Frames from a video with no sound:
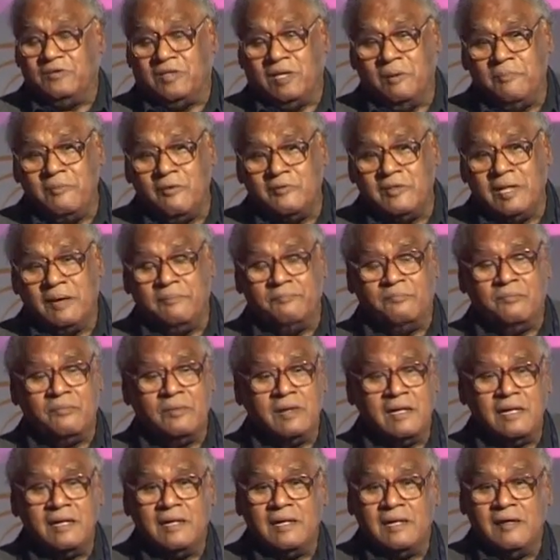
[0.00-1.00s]
Some of them,
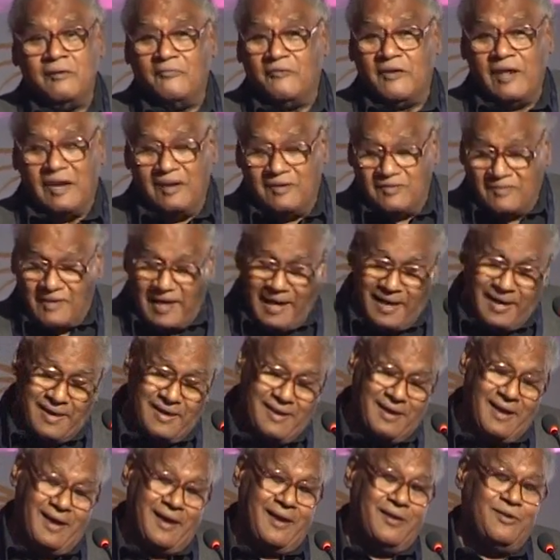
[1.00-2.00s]
well,
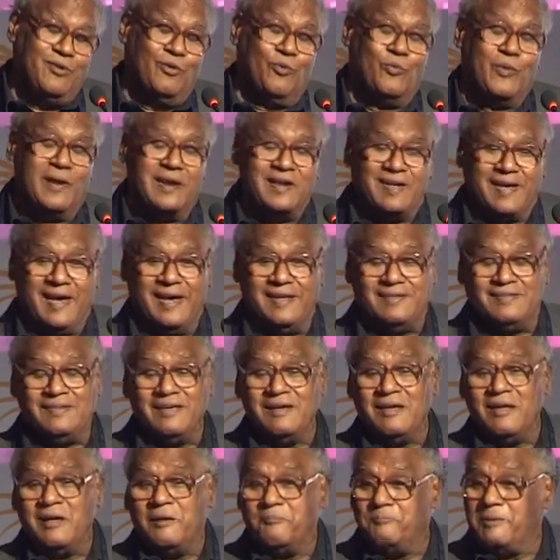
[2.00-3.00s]
I know one case,
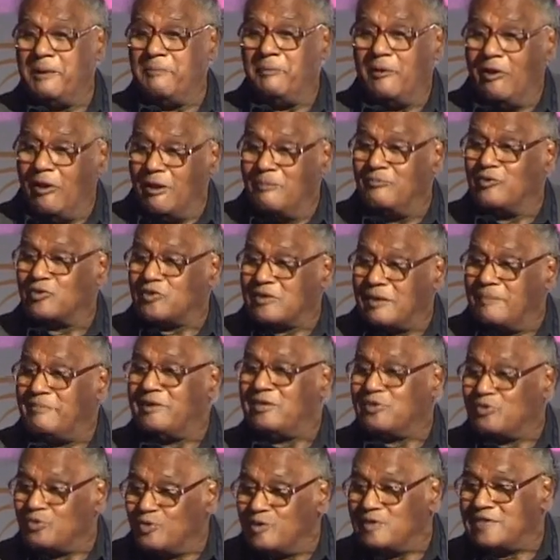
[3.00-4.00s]
people almost
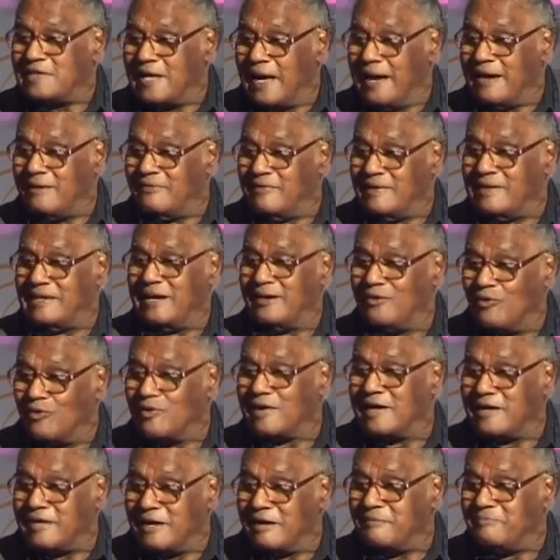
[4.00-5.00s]
commit suicide when they don't
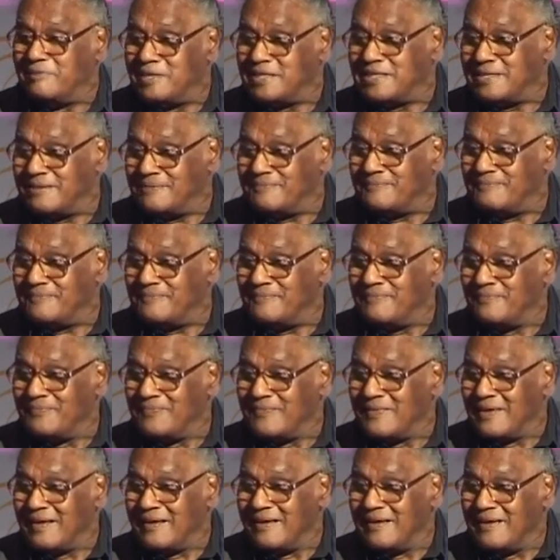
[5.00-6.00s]
get admission,
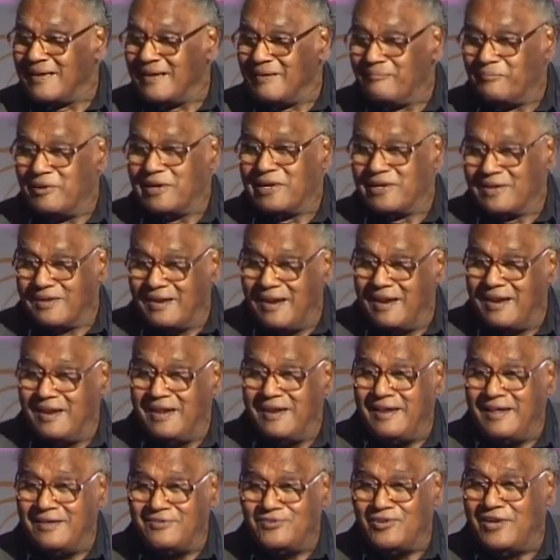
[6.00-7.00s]
particularly
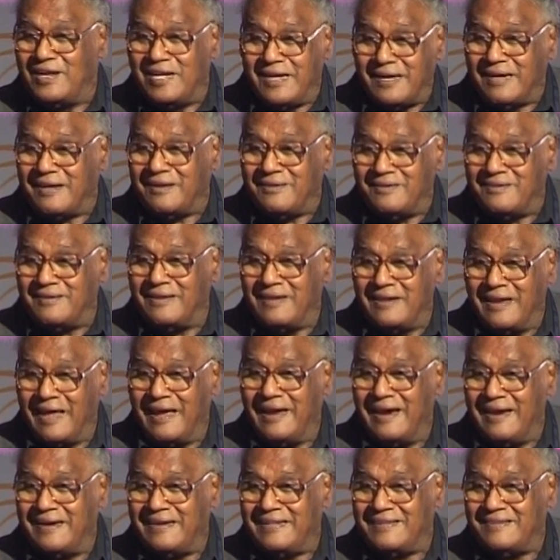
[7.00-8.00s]
in engineering, in
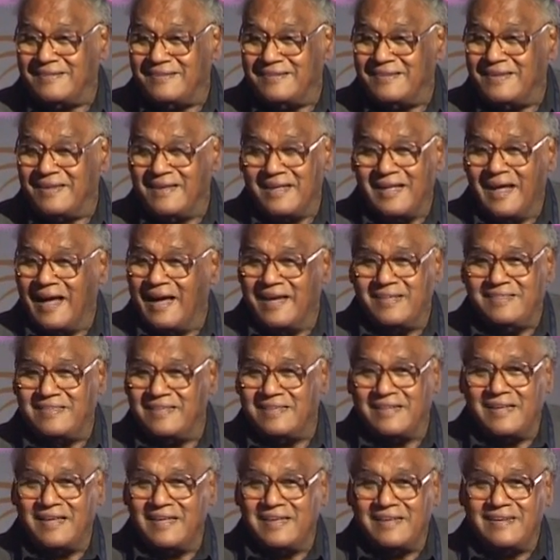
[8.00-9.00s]
IITs. I
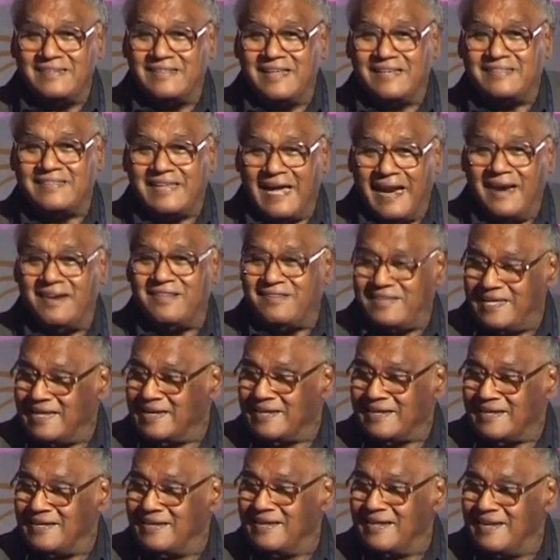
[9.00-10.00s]
think it's a sad thing.